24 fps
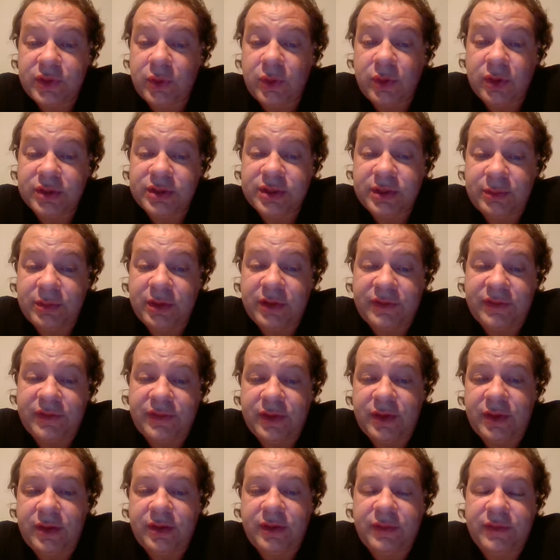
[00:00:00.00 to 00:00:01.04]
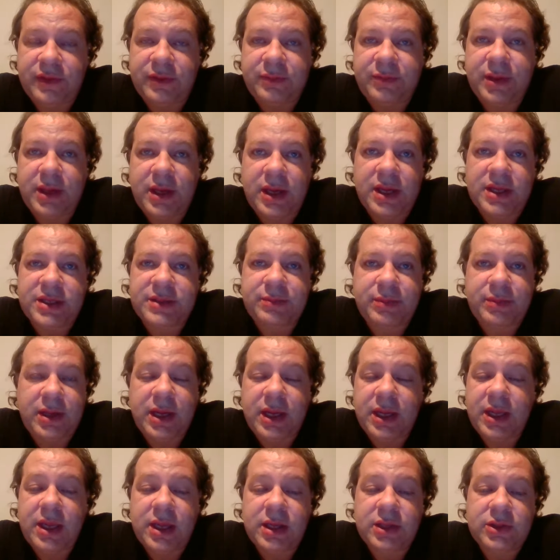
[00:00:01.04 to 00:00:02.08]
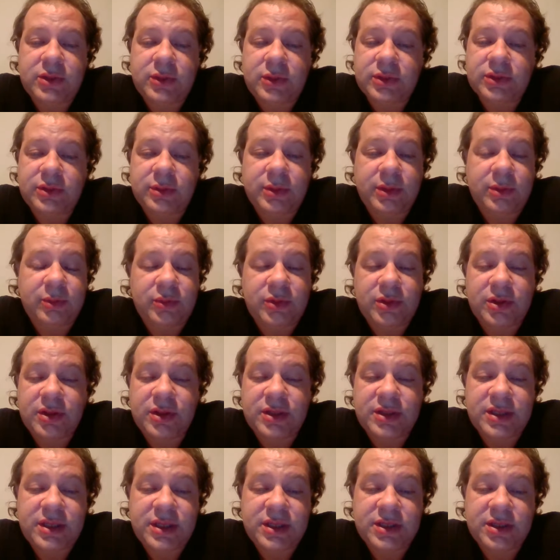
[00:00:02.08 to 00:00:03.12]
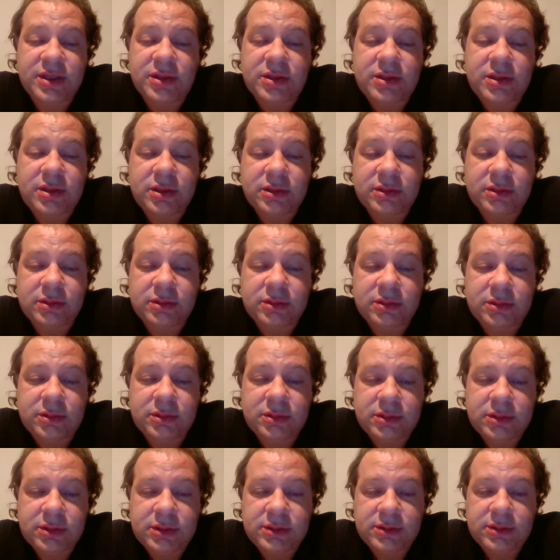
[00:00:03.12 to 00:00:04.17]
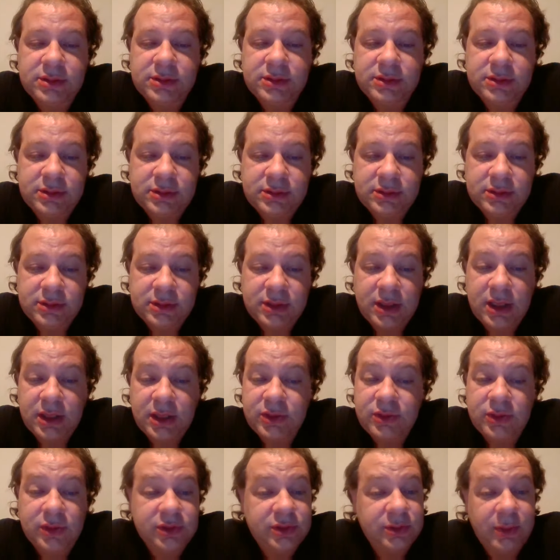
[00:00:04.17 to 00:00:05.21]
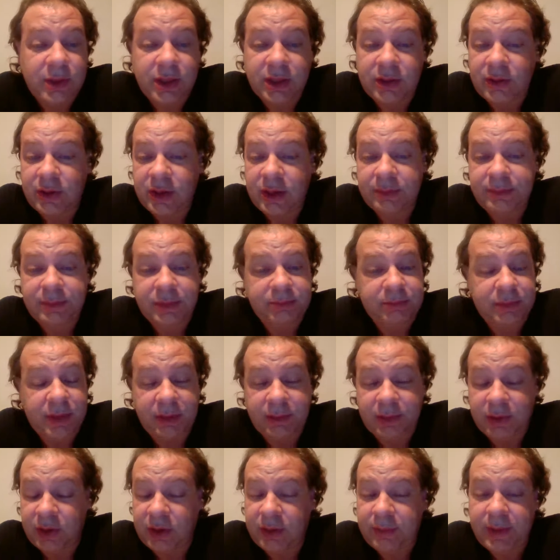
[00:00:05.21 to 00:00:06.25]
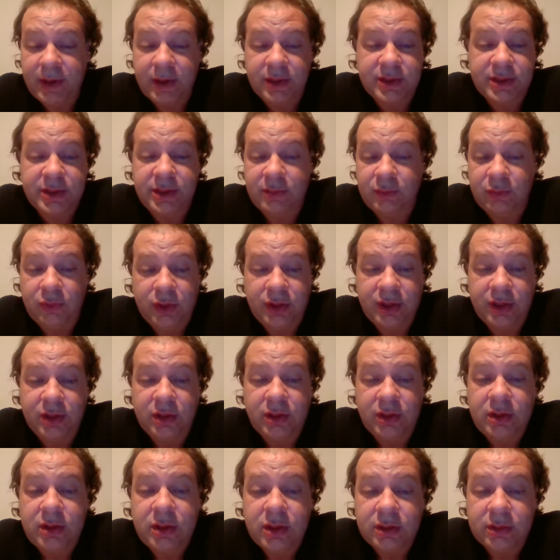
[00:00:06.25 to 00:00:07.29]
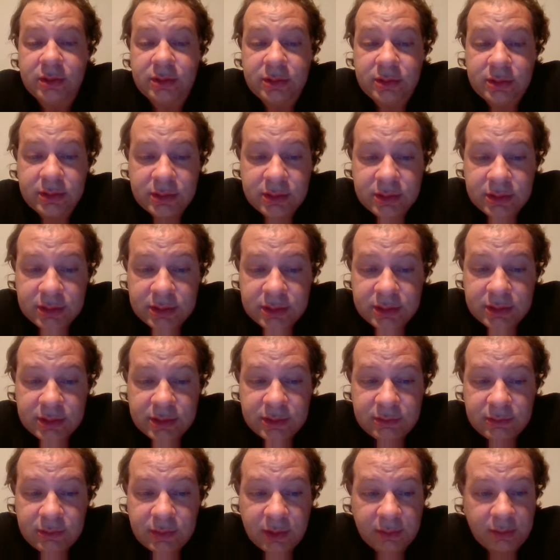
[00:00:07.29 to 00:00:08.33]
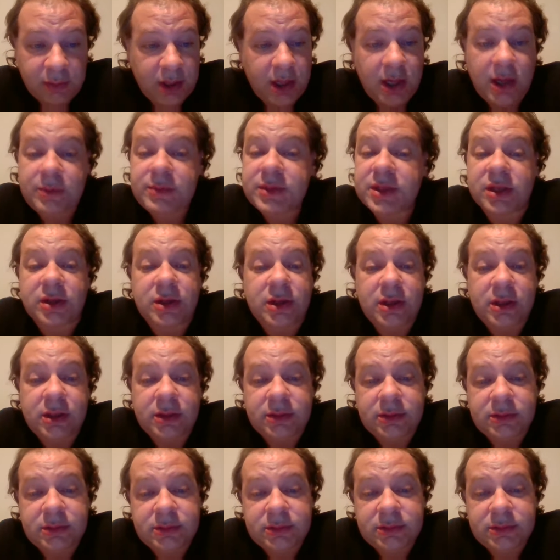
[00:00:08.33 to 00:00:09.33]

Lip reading: talked to my friend of the past, but I can't talk to him anymore because he's gone. Can't talk to my grandparents anymore. They're gone. My mom's gone.